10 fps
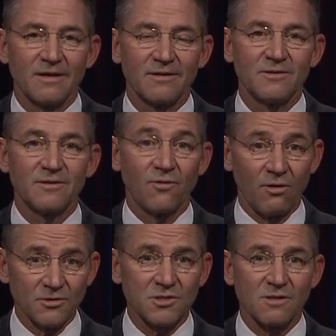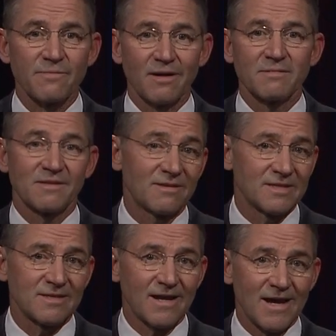uh, divulged to the public that
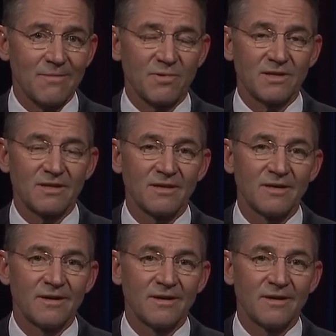this had happened.